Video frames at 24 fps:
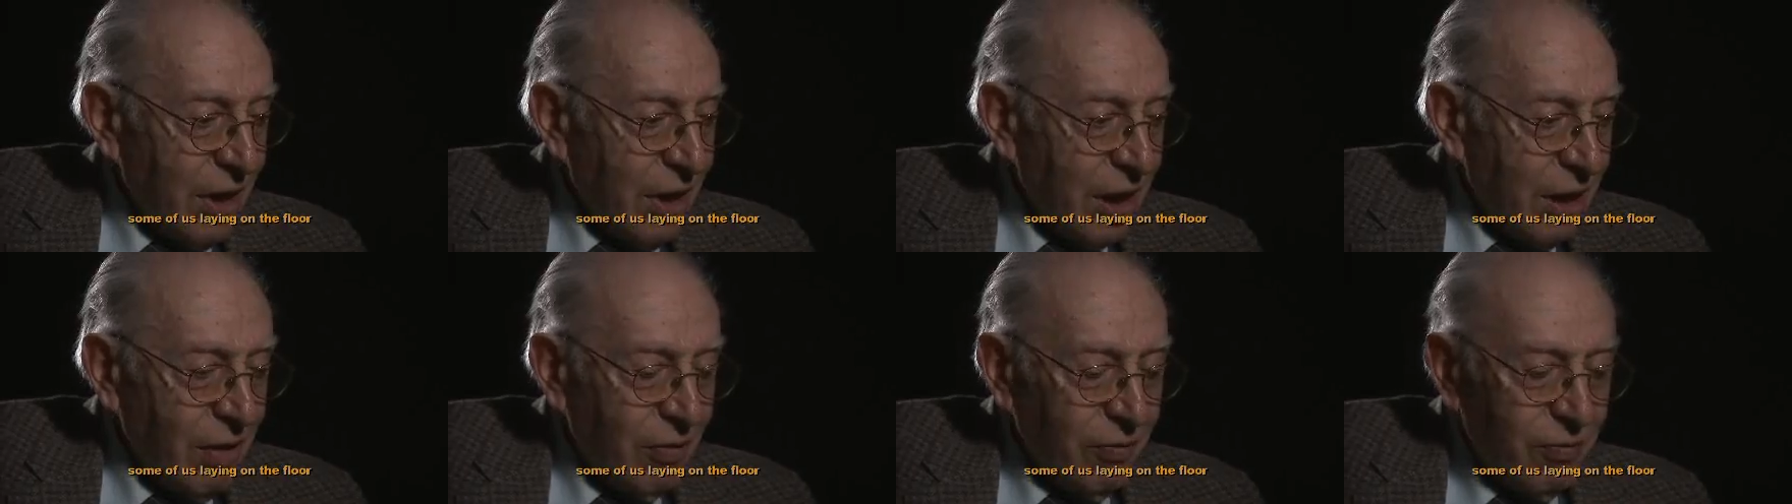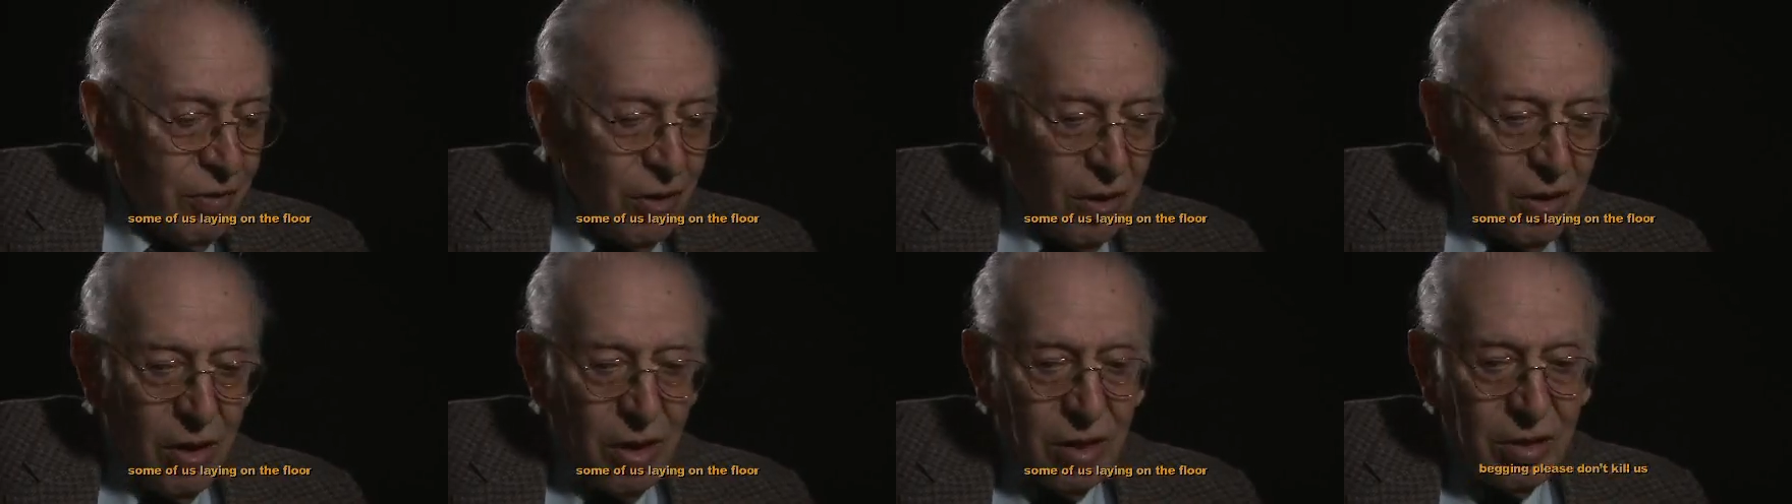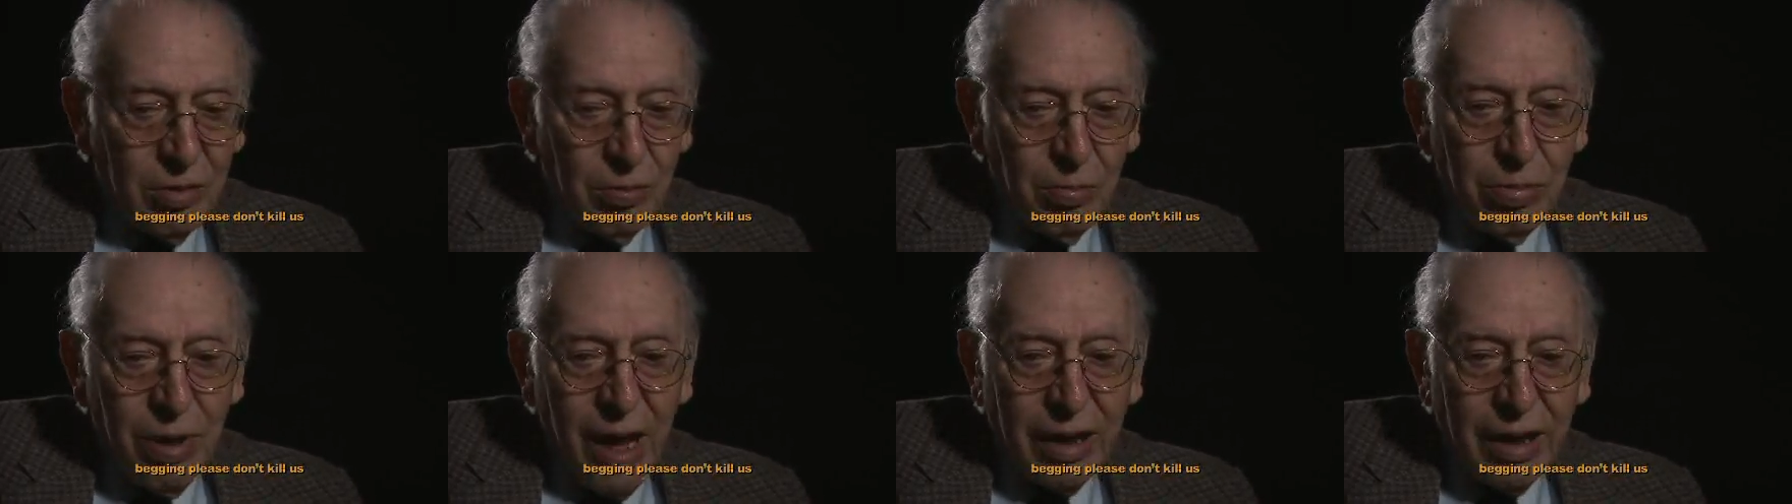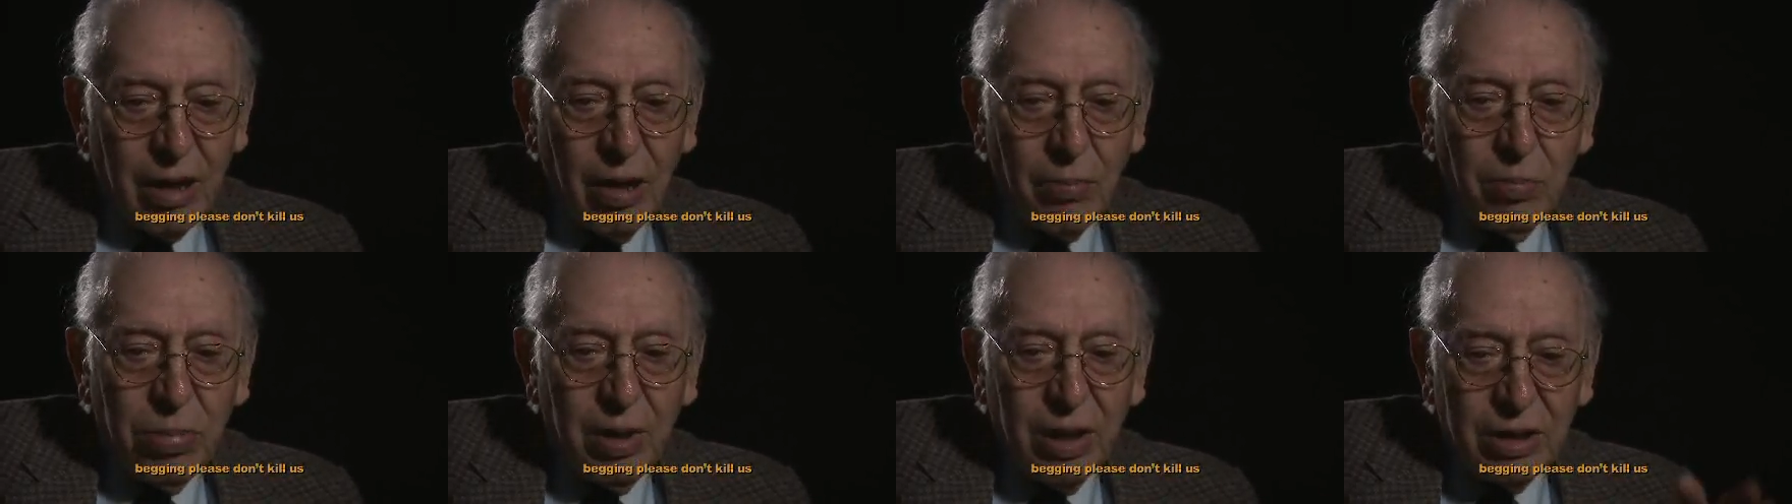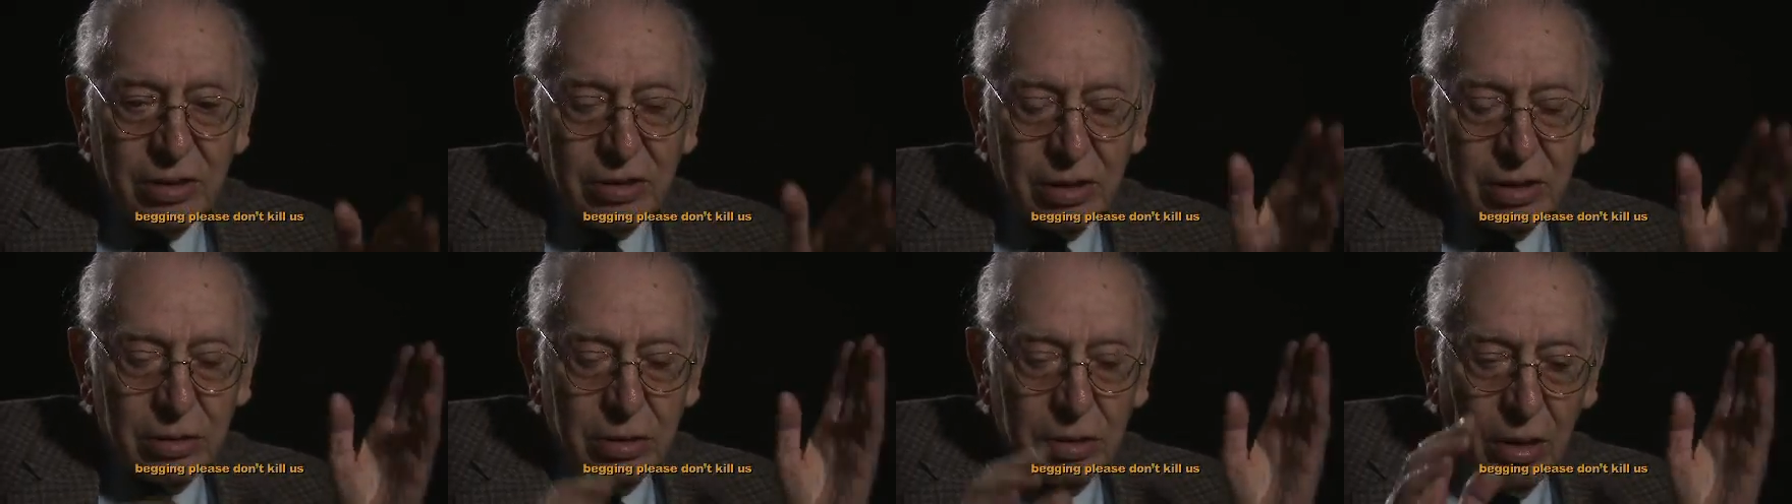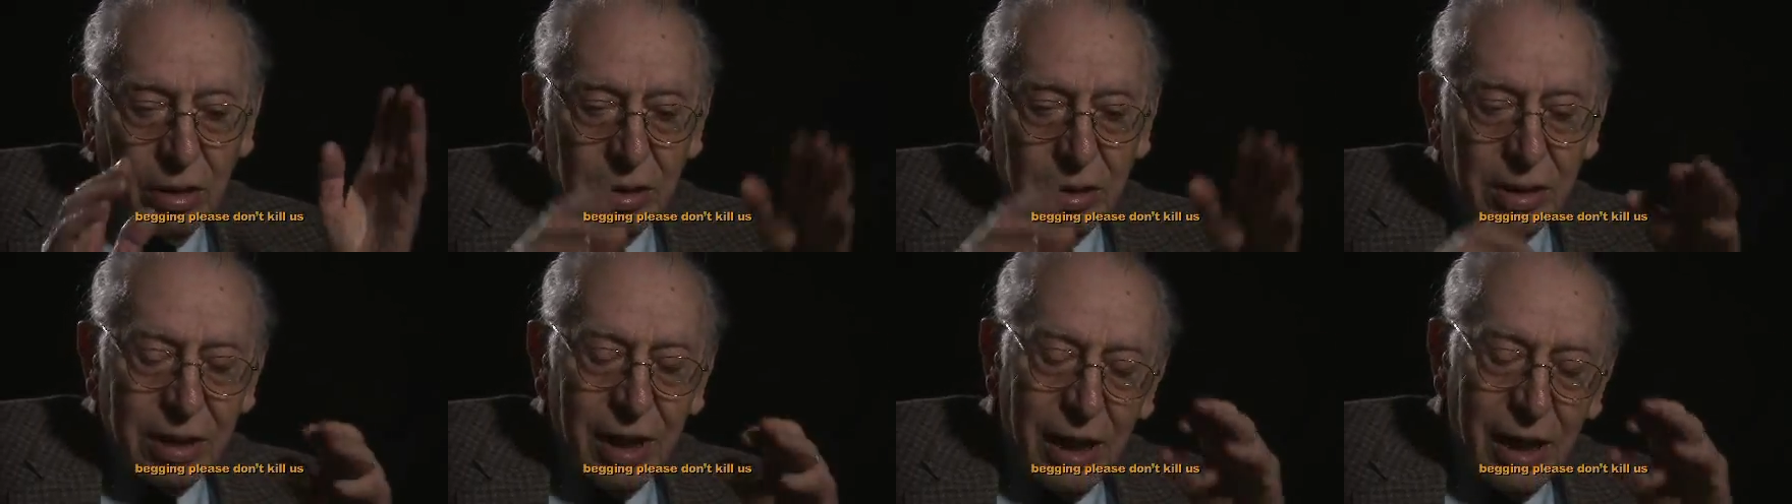on the floor and begging, "Please
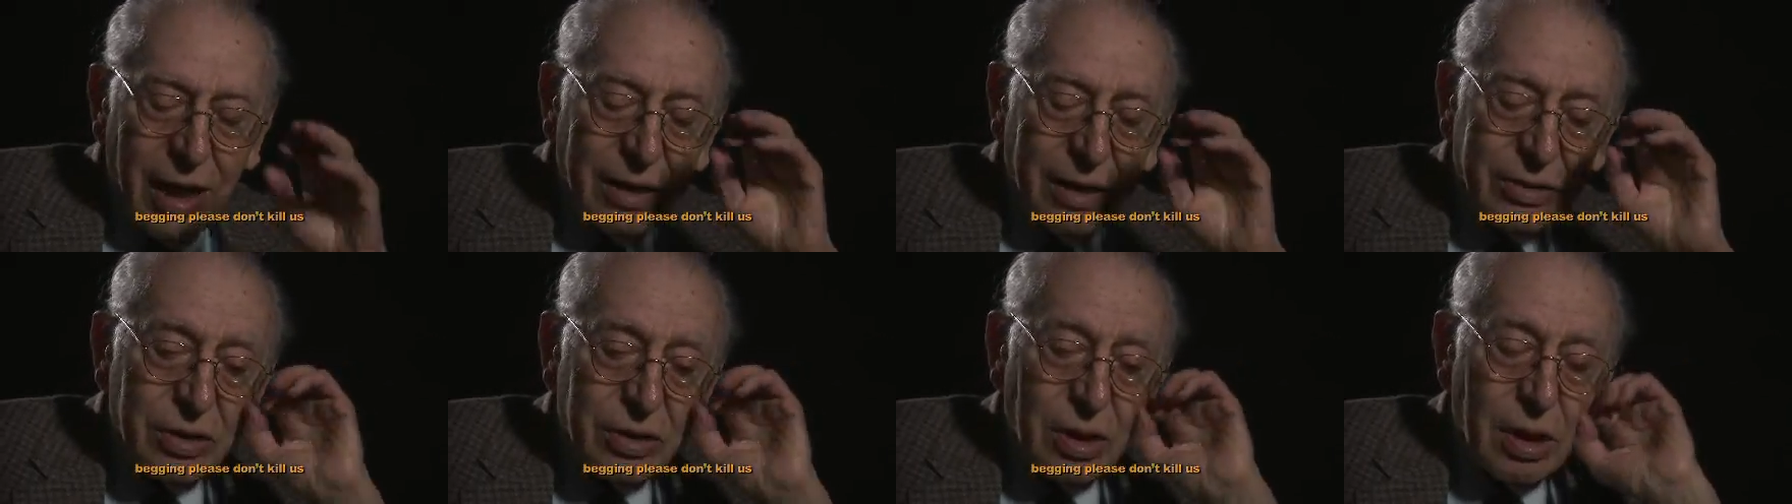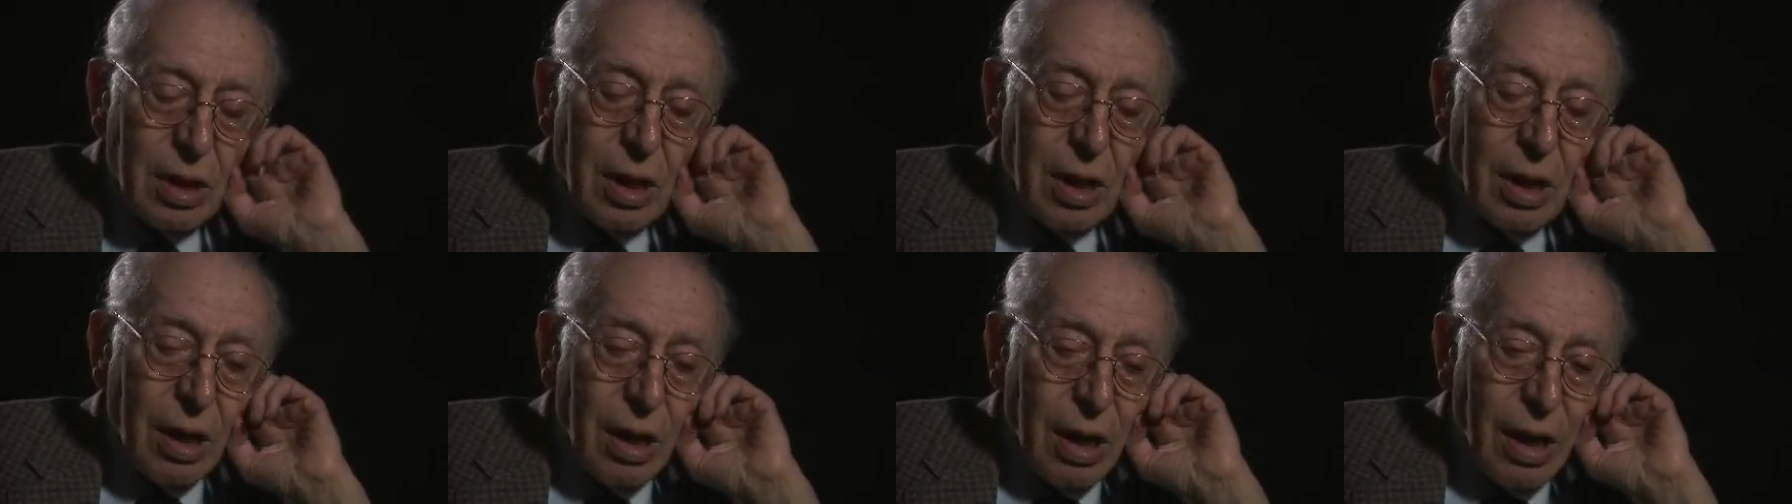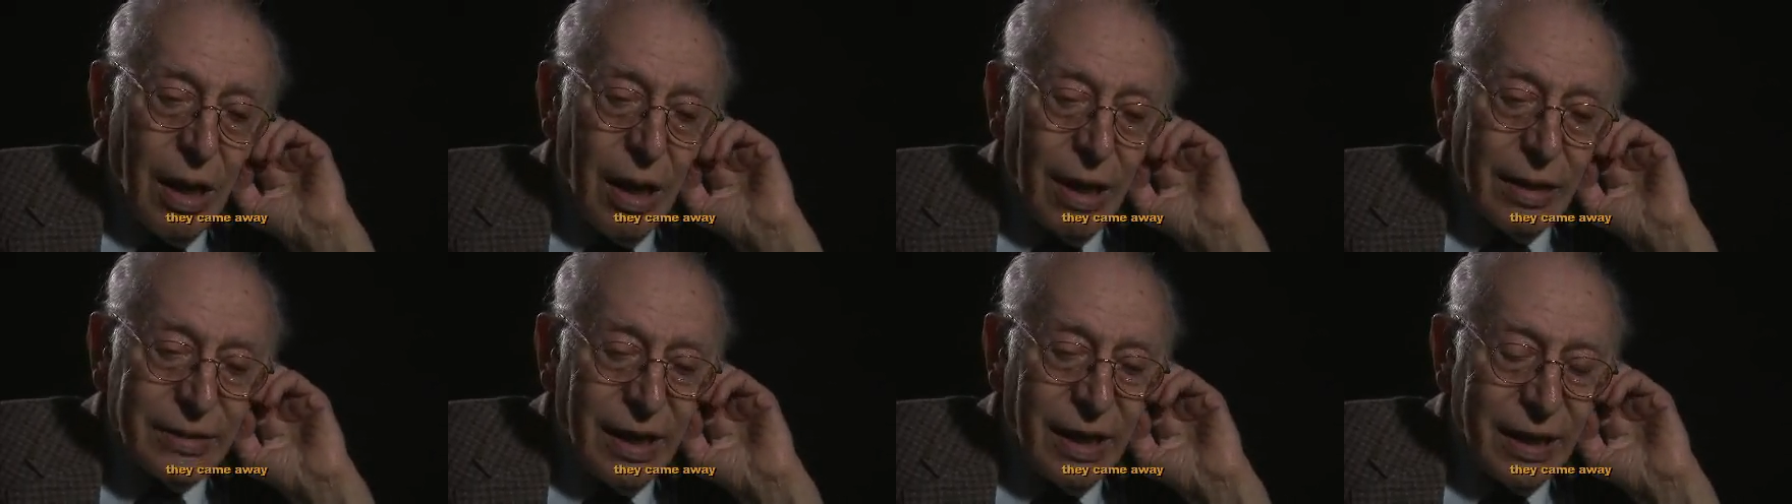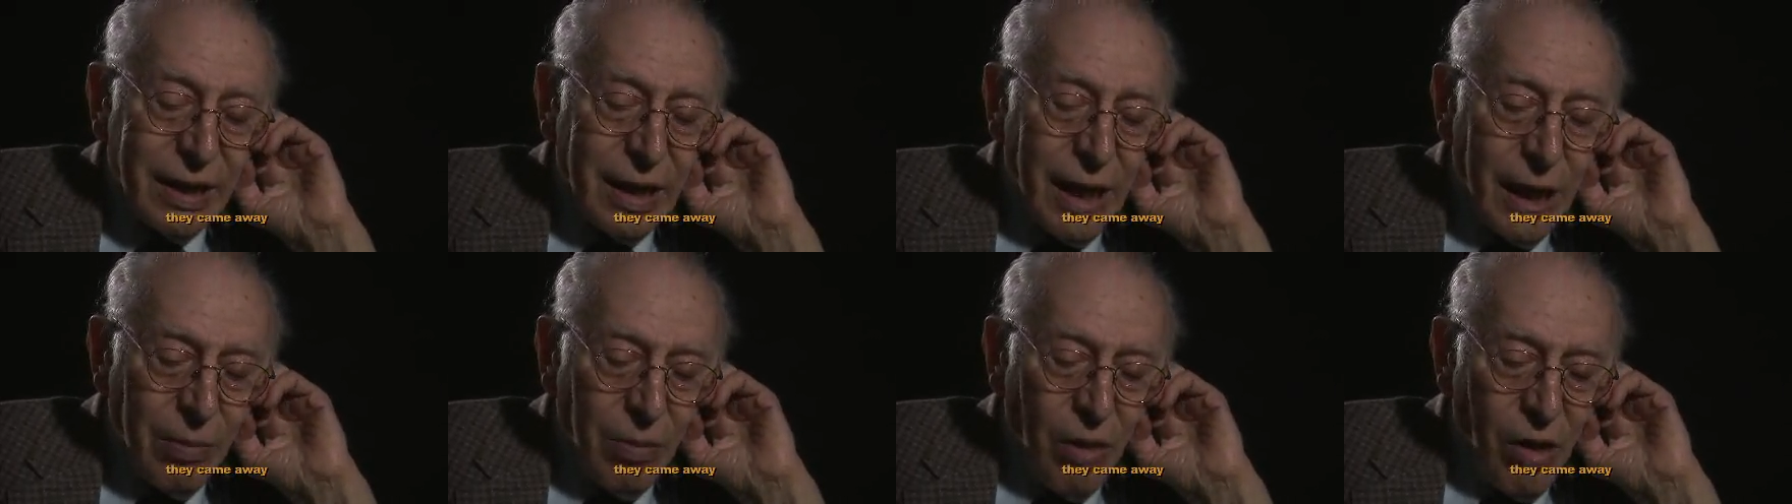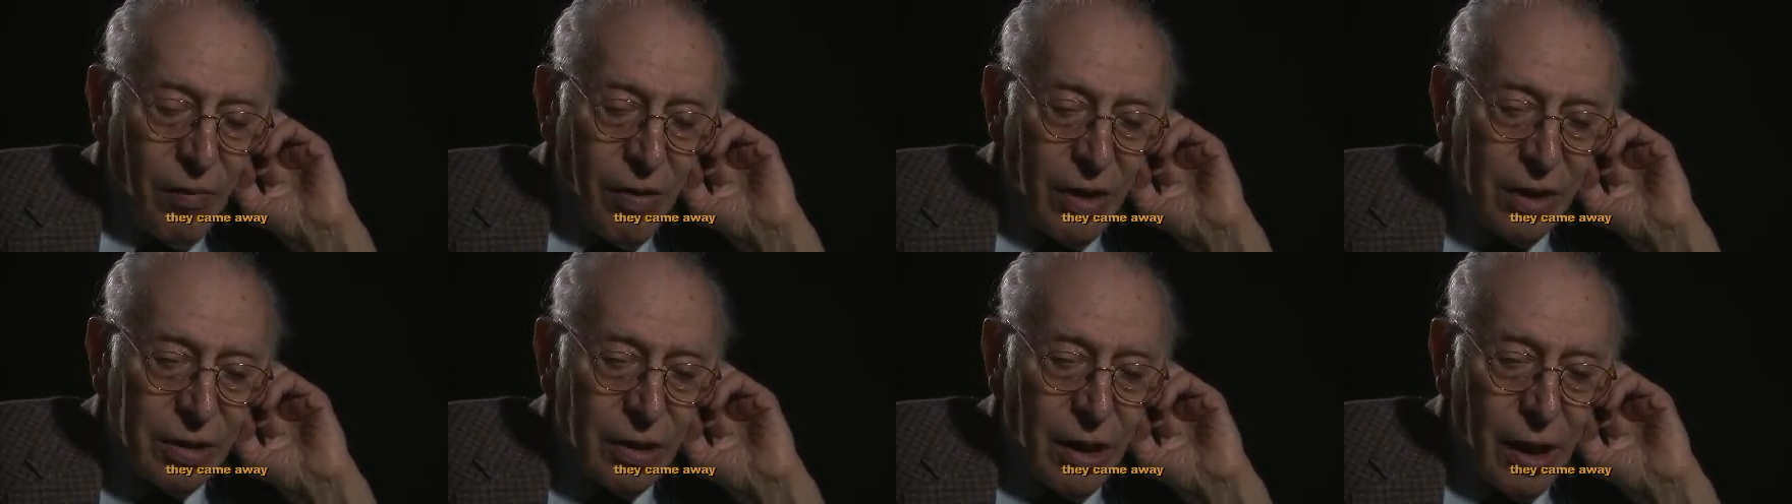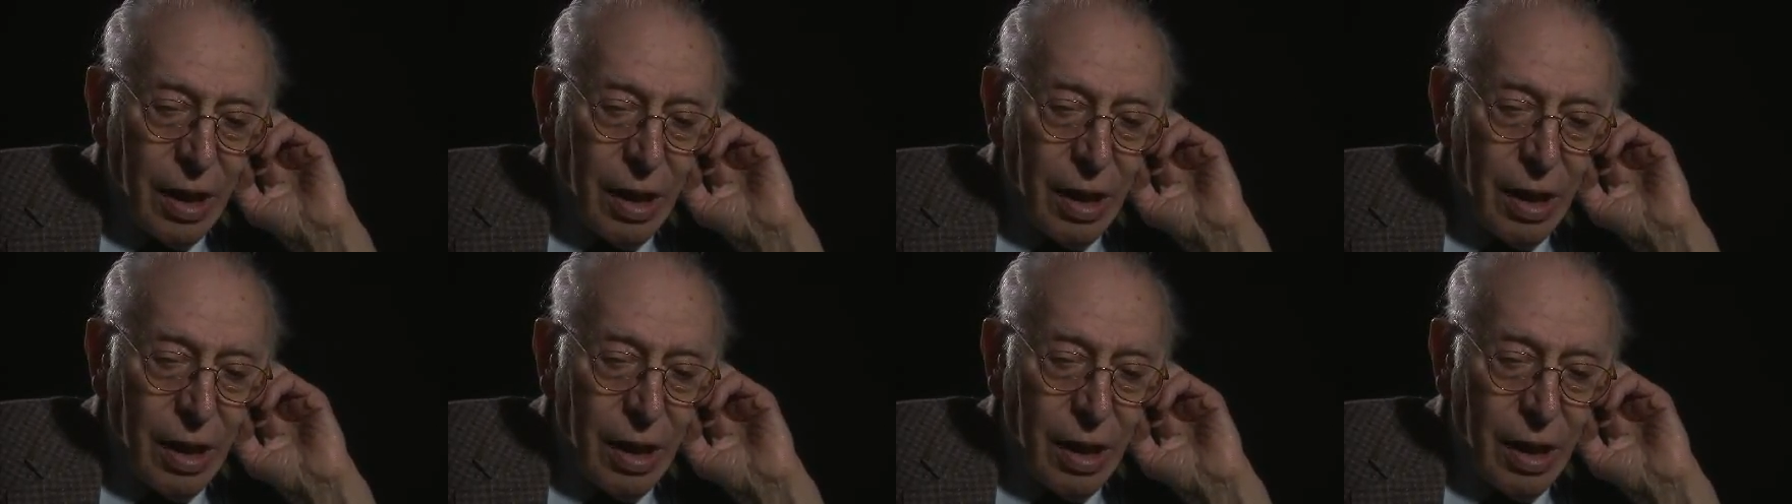don't kill us," they came over and